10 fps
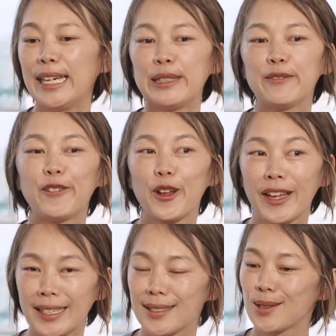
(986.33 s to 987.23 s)
And for
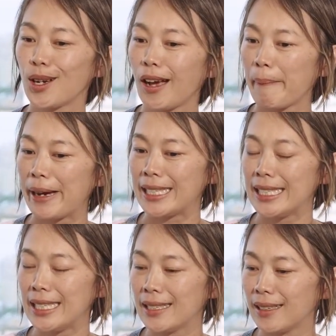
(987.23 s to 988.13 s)
that, the
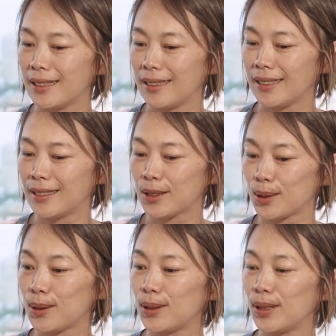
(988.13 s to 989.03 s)
company
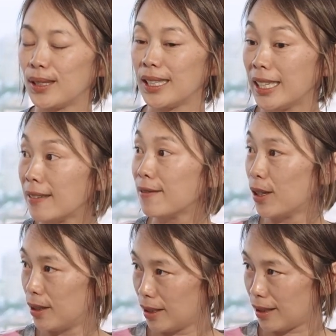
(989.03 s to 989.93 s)
give
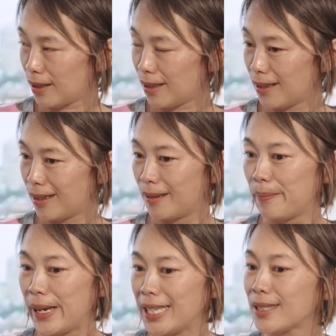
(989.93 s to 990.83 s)
a
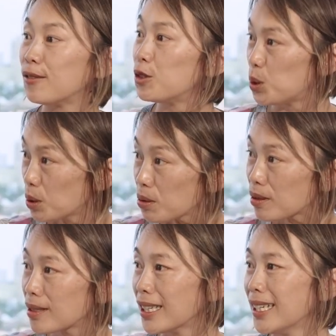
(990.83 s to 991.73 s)
base of
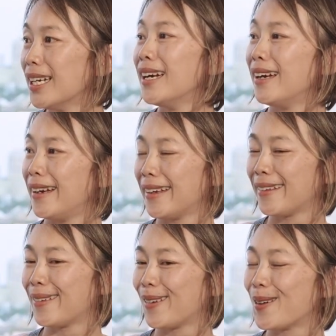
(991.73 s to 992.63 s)
tools
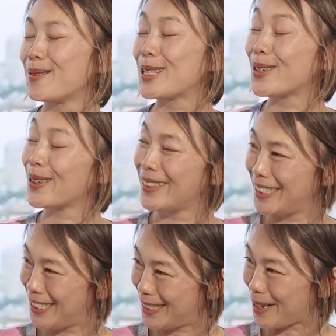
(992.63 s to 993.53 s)
and with a
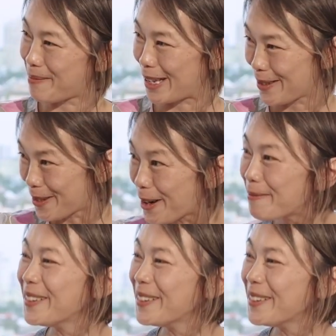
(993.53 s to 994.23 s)
digital platform.